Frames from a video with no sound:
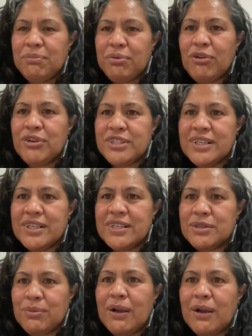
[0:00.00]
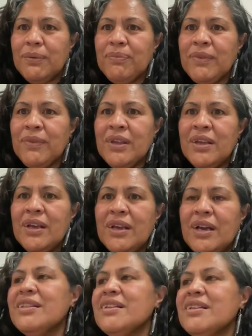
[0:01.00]
in protest as well.
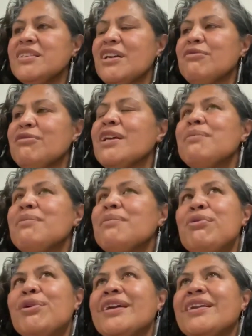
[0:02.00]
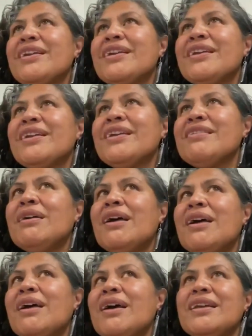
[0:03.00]
I think that's really important as
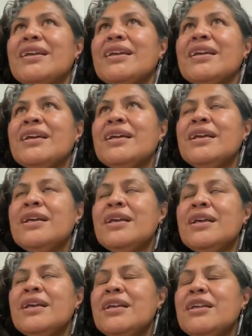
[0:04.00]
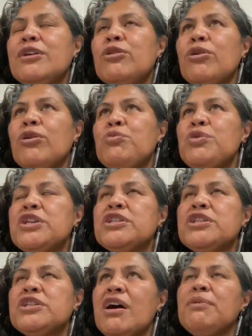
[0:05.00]
well. I think, you
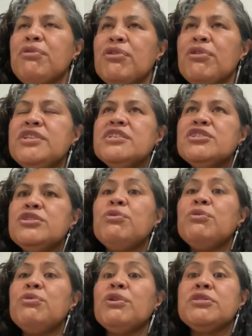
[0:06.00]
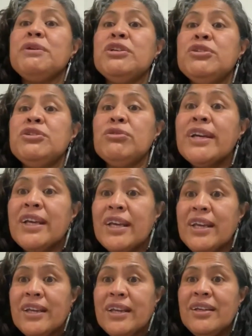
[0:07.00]
know, which kind of protest do you want to be
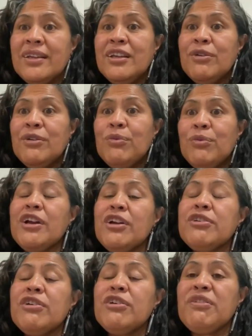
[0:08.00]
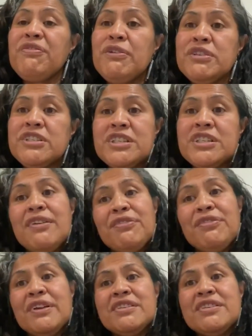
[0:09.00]
joining? Where are you going to feel
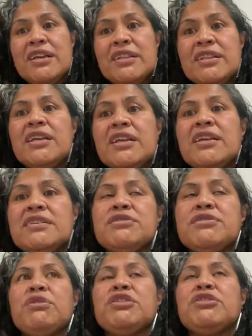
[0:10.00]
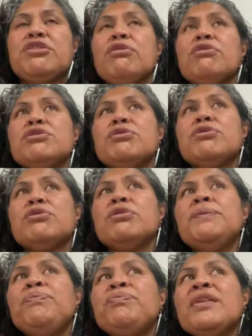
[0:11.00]
safest? And I think it's with those
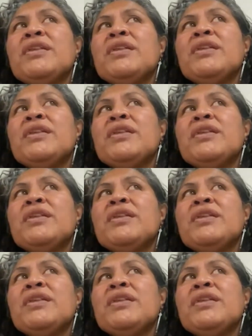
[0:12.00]
who